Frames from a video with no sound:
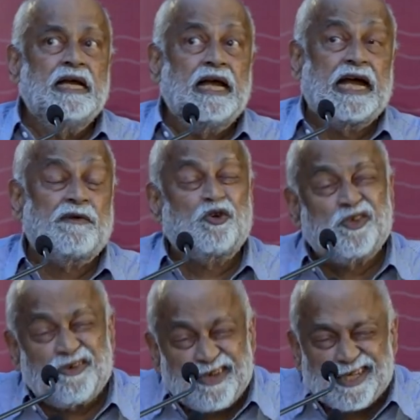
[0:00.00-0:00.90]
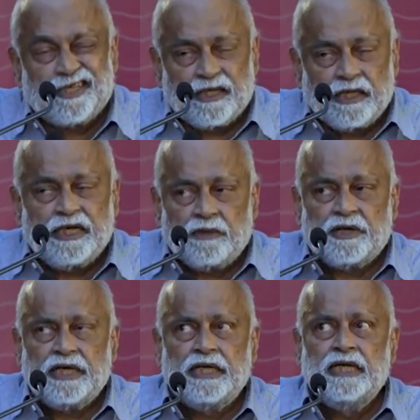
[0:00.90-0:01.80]
and I've also written a little
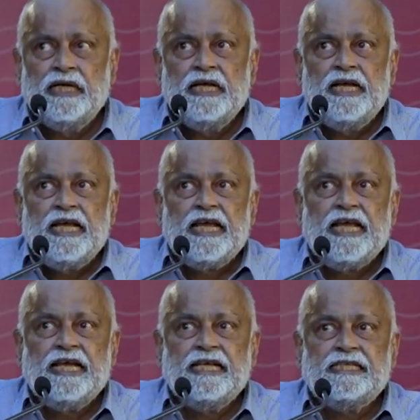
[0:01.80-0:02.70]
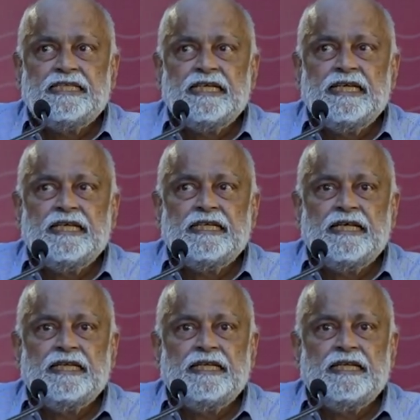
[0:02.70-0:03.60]
bit, is
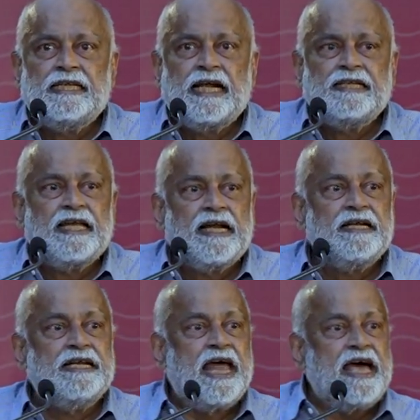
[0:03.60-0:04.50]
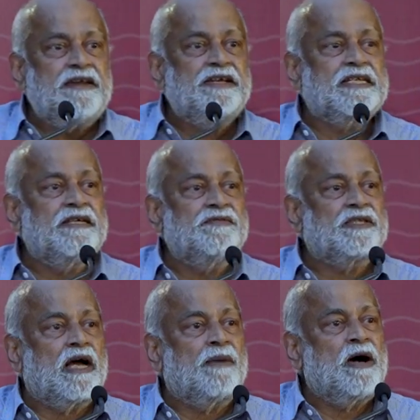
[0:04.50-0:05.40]
that there are narratives
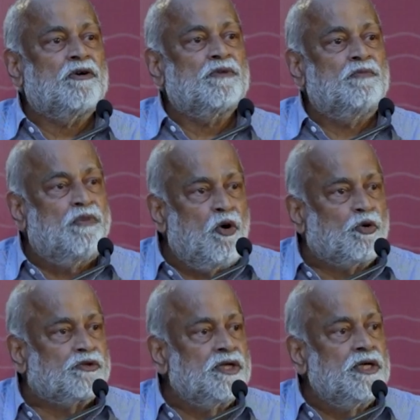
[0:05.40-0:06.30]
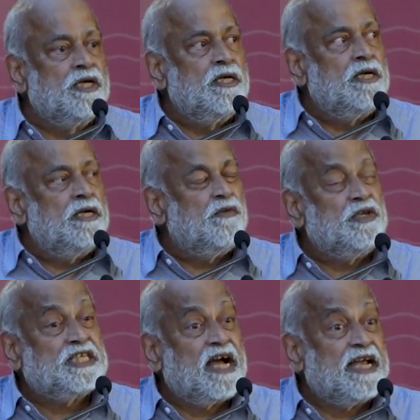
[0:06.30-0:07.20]
about both
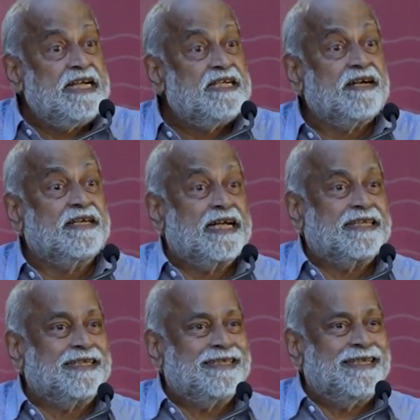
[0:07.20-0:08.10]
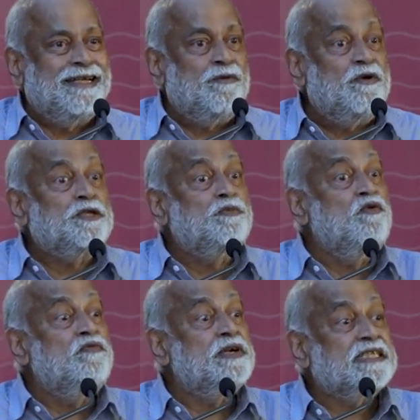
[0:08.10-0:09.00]
which are interconnected. Which
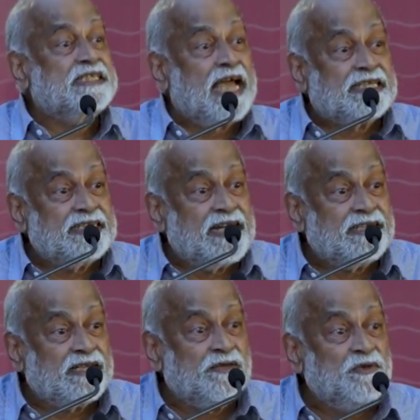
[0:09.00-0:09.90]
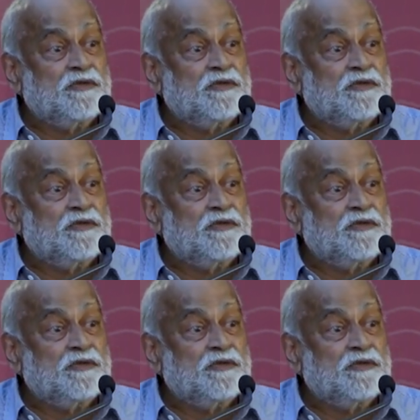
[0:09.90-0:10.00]
movement is accidental, which